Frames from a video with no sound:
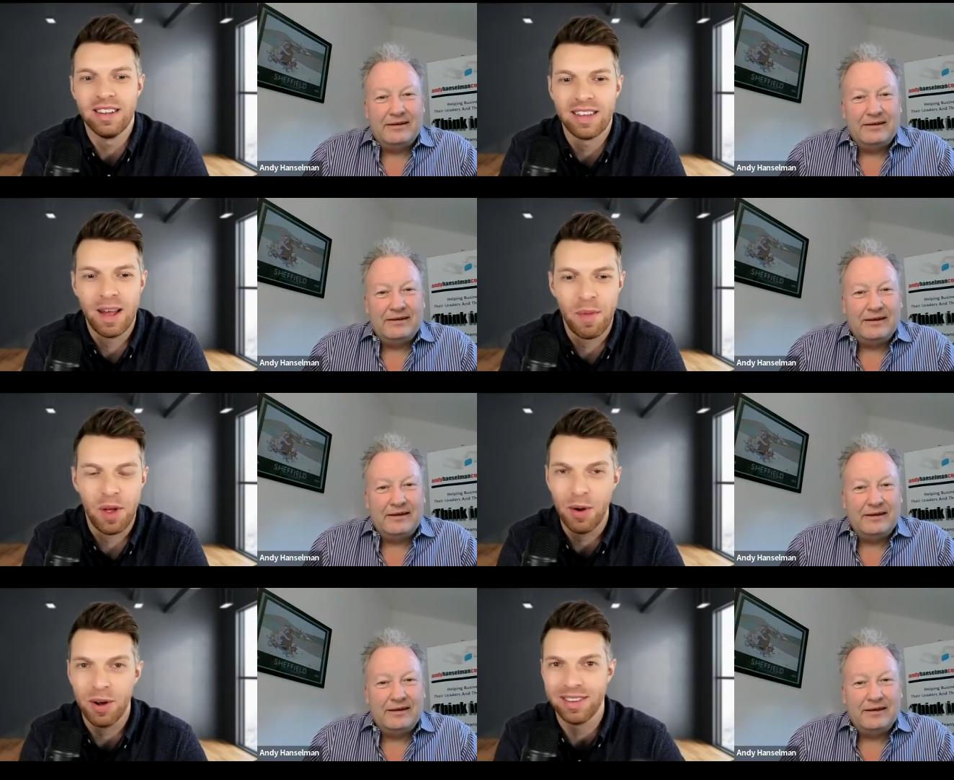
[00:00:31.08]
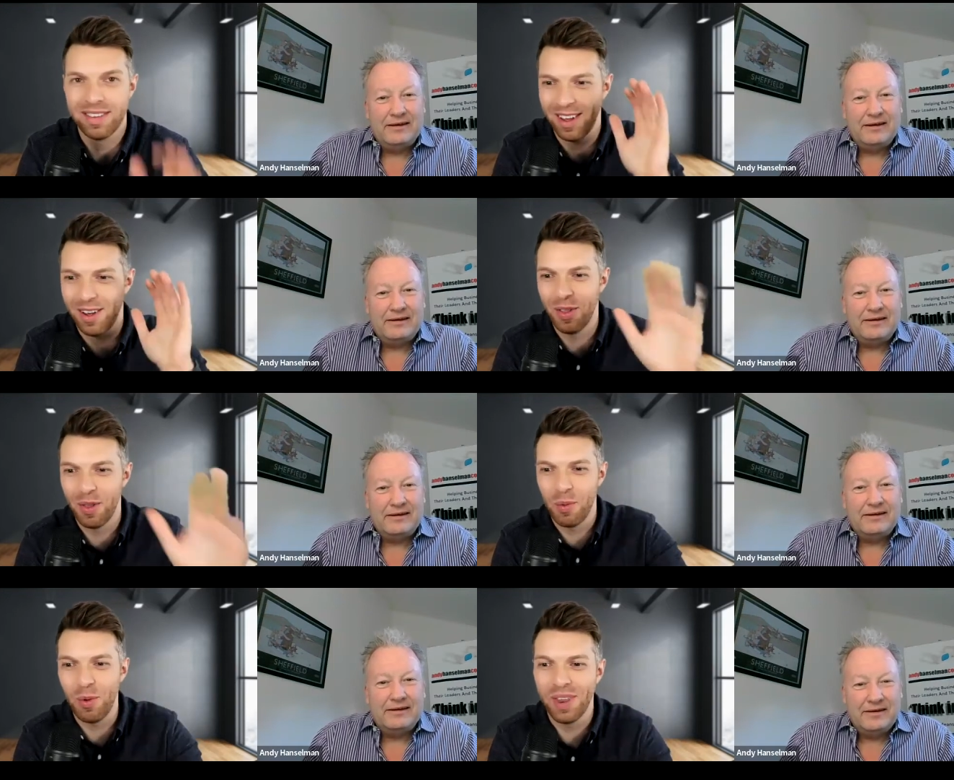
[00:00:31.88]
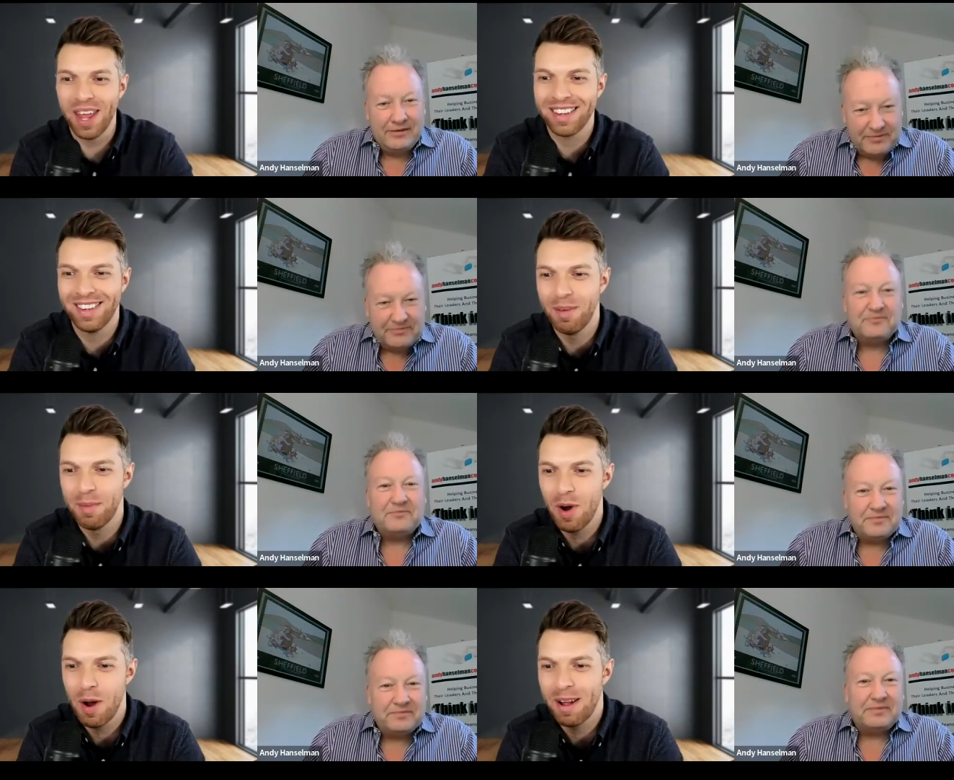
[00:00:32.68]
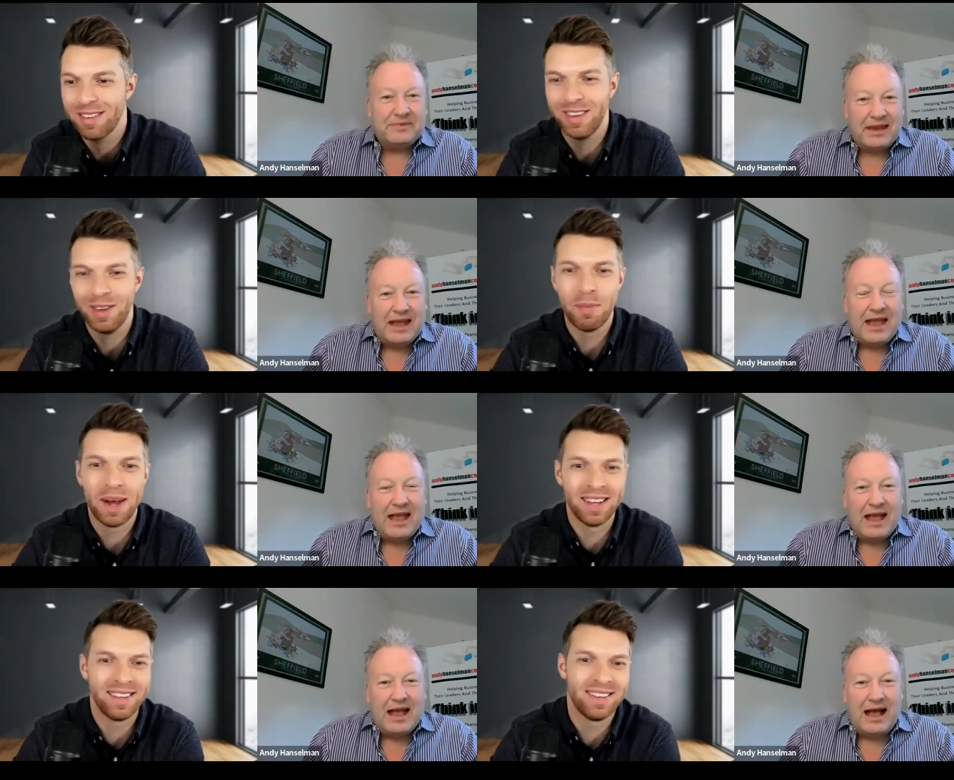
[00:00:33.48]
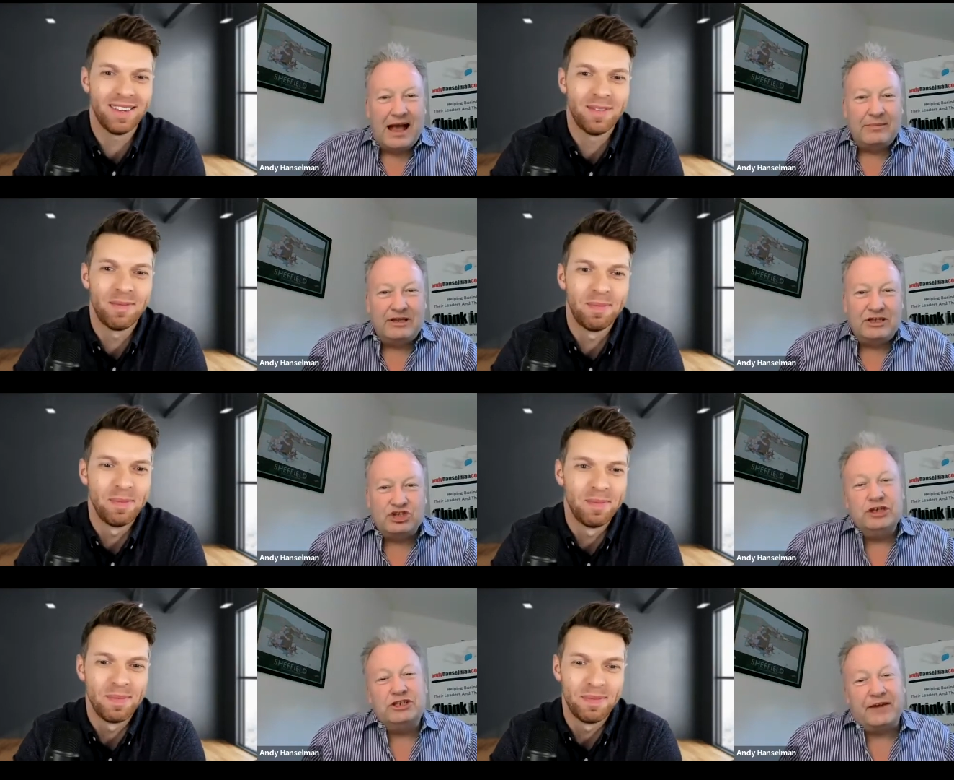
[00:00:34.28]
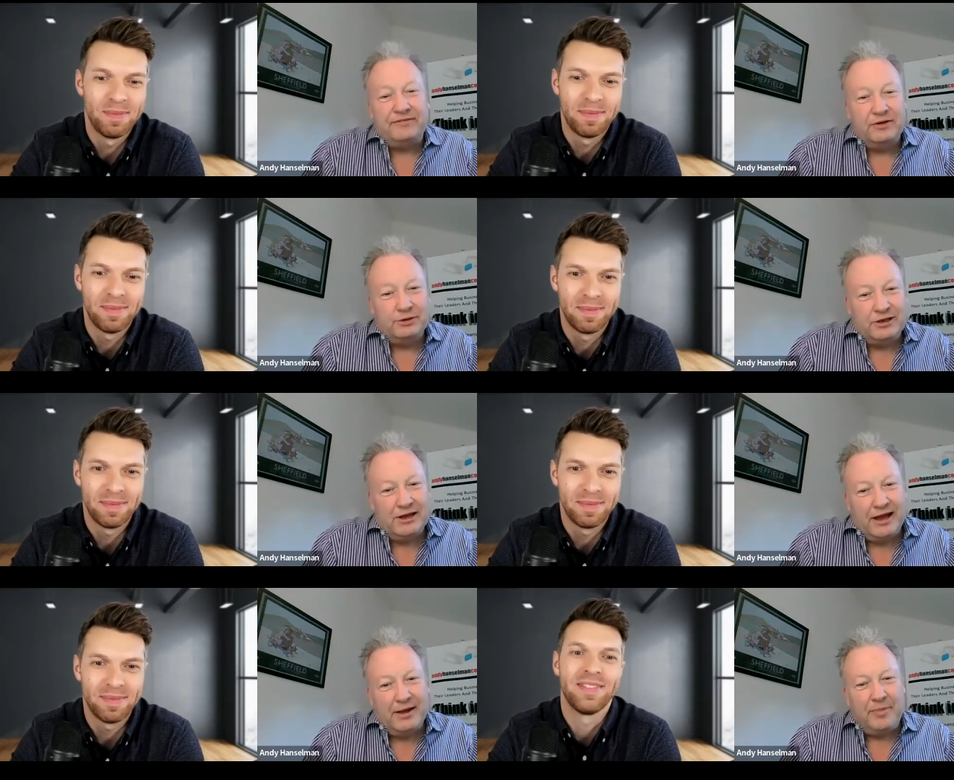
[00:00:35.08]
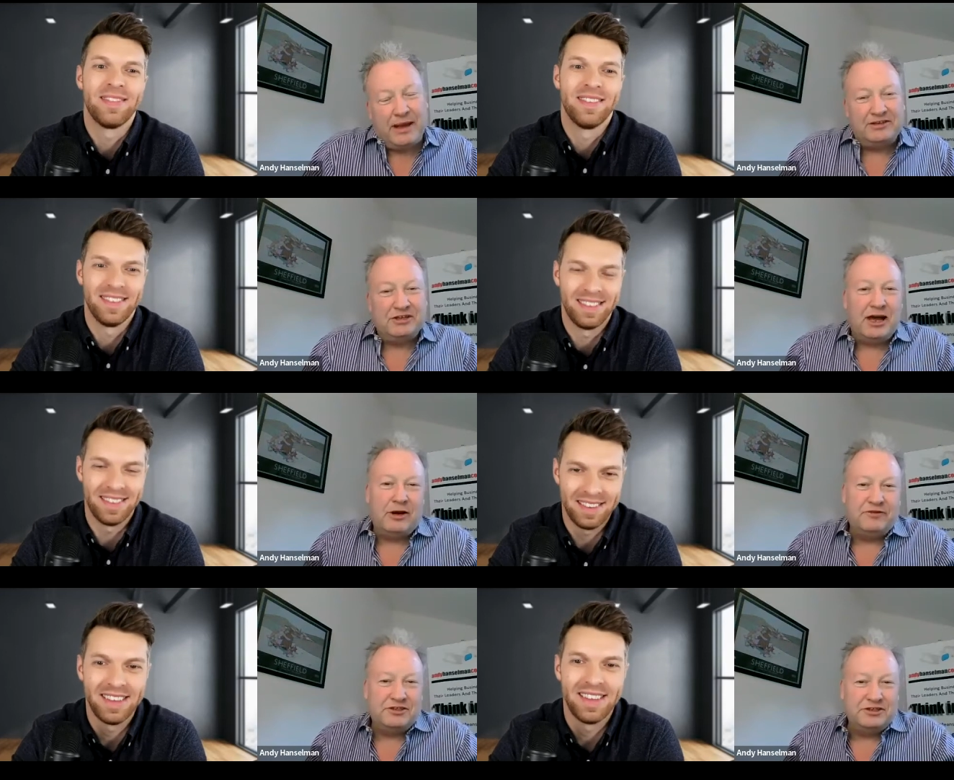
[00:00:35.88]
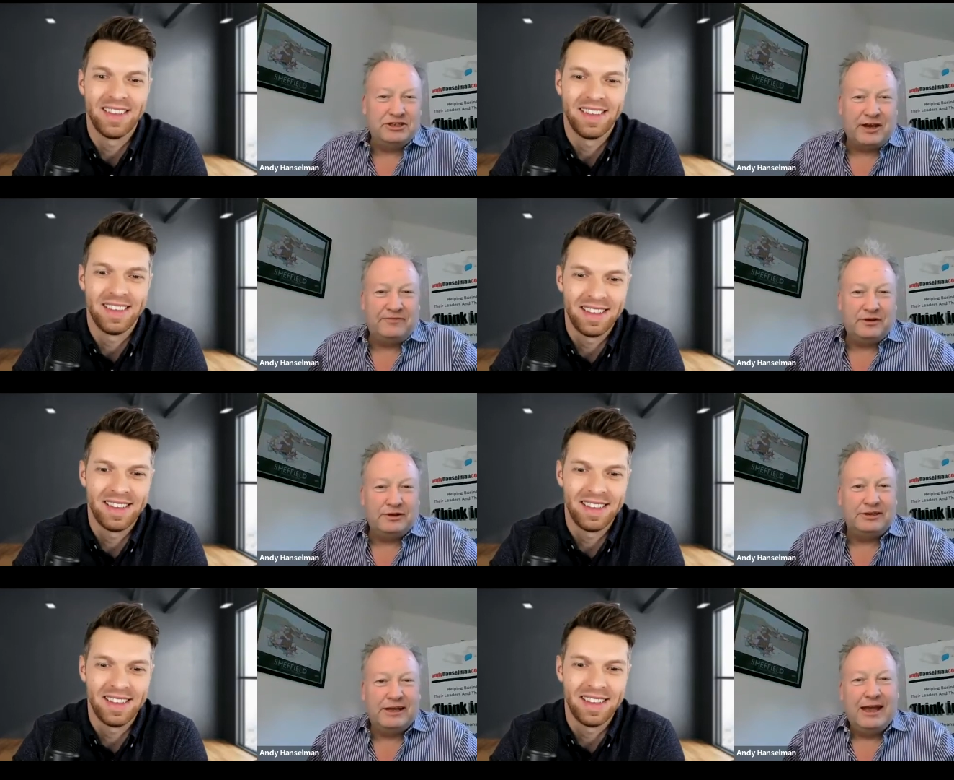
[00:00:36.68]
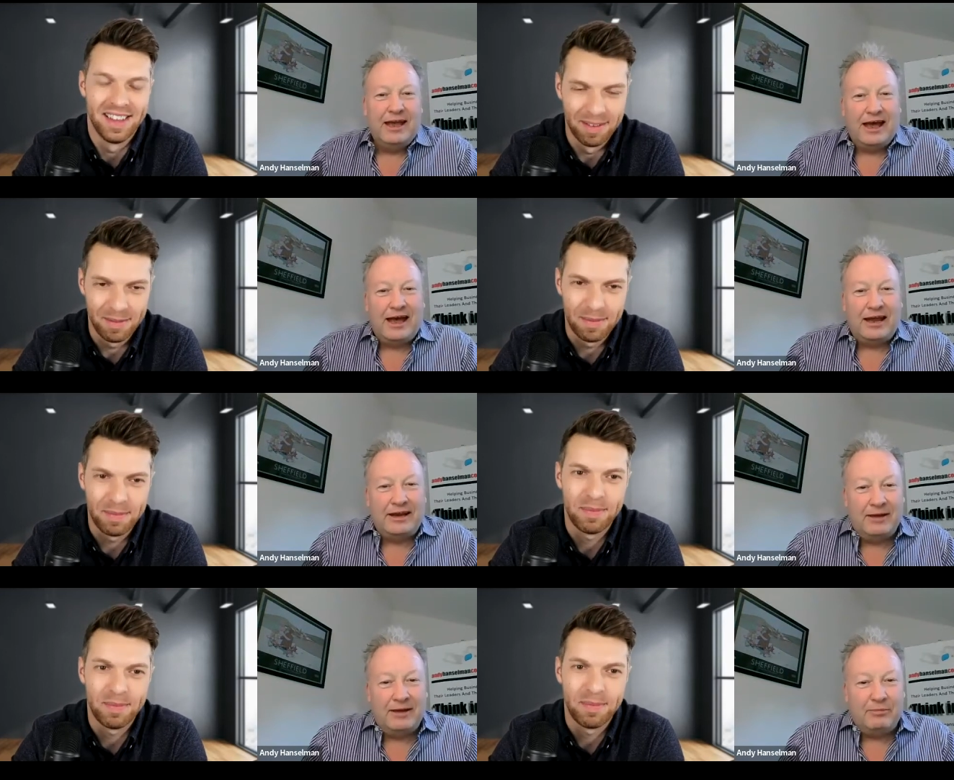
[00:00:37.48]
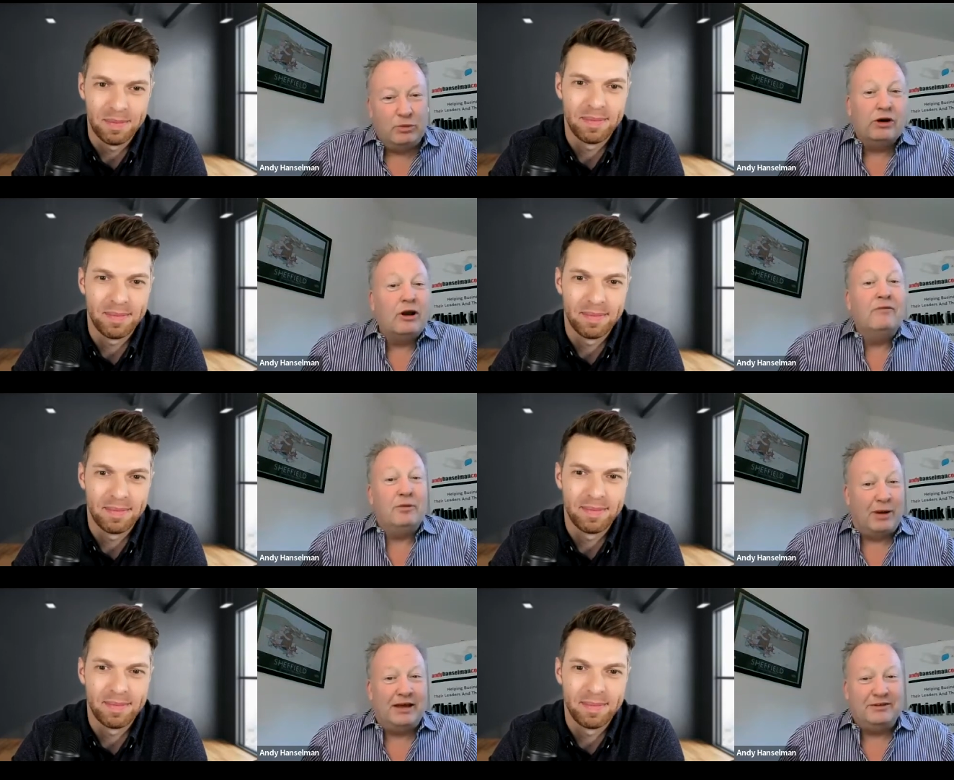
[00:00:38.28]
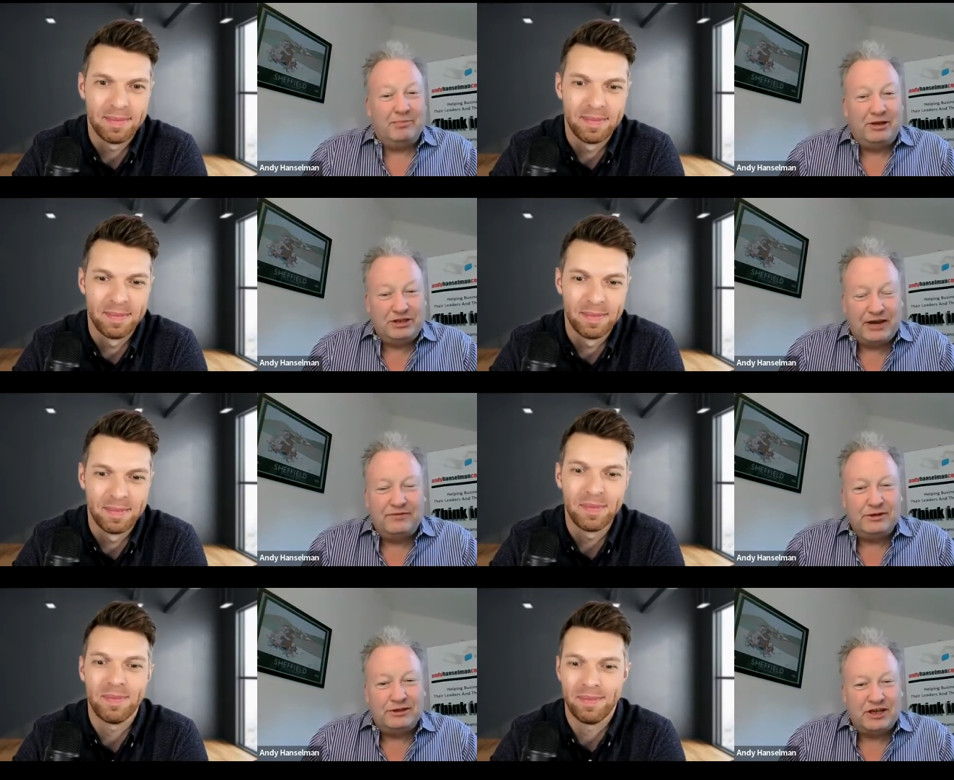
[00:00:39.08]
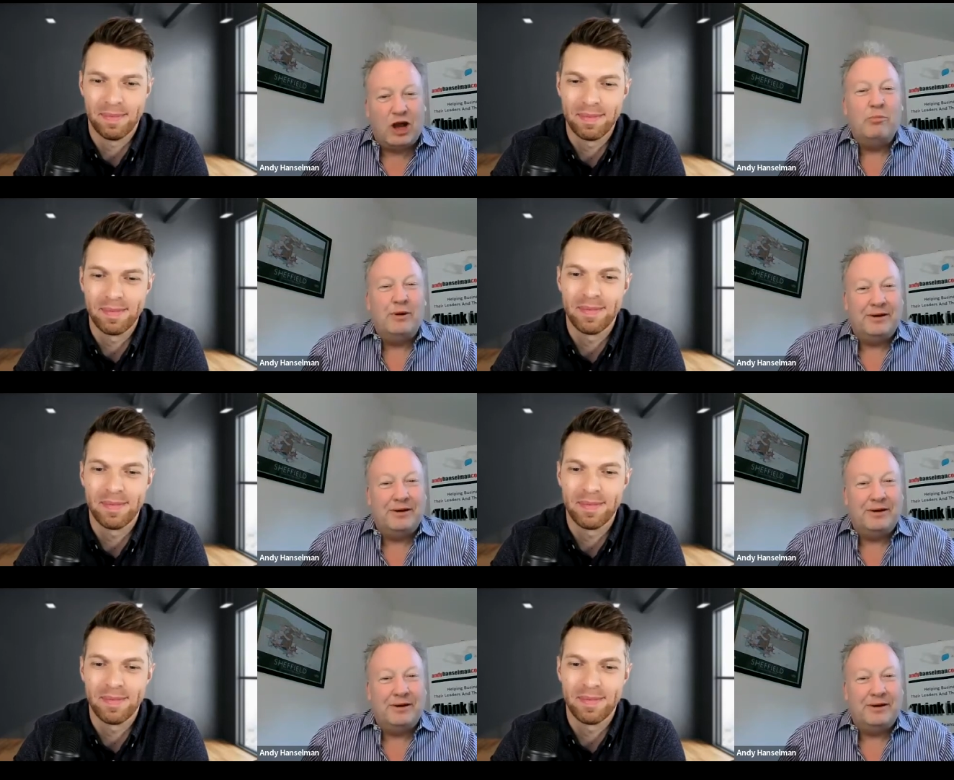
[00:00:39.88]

Speaker 1: I know I can see it on the wall next to you, but whereabouts are you based?
Speaker 2: I'm in sunny Sheffield, based in our offices in Sheffield, and but work all over the place. But Sheffield is home.